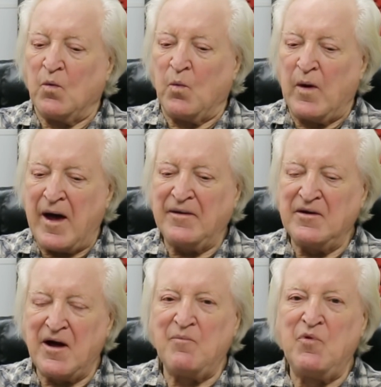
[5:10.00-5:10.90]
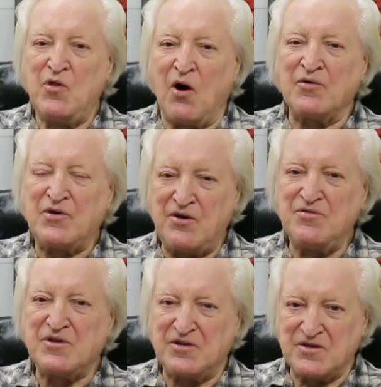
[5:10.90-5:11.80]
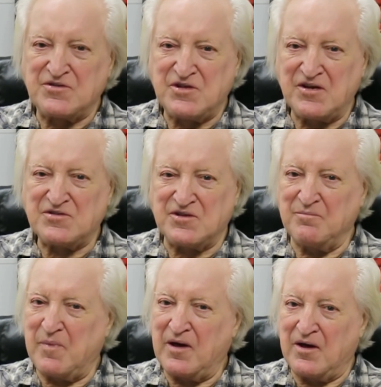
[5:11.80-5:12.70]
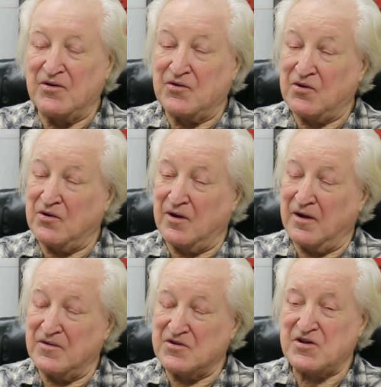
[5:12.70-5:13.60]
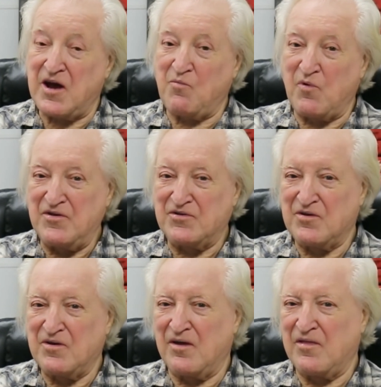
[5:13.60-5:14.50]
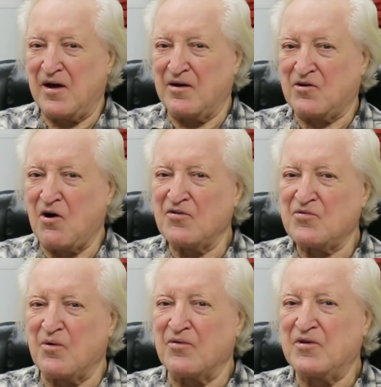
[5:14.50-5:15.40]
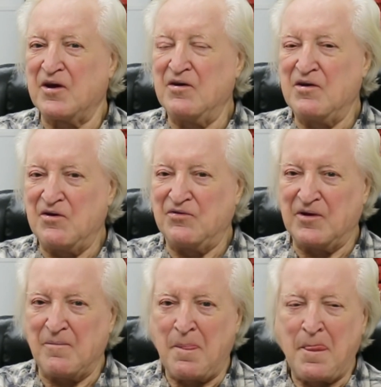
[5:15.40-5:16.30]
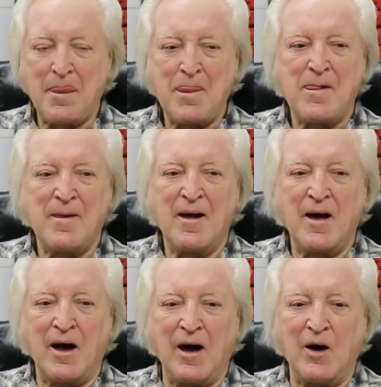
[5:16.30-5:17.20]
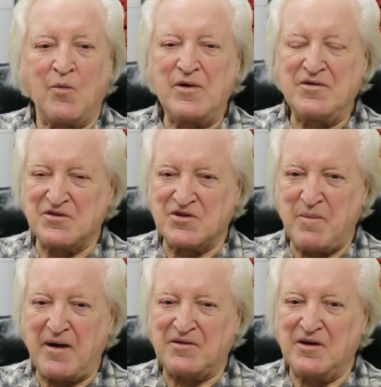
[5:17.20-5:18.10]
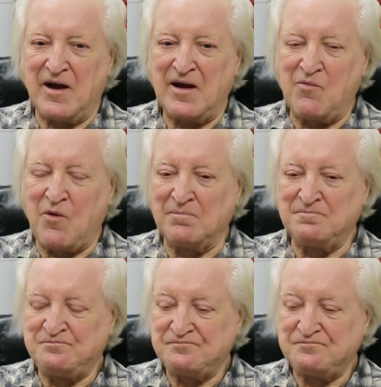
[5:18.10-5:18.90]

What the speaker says: We ended up not using the system because of the same reason that Cosworth didn't use it. We suspected anyone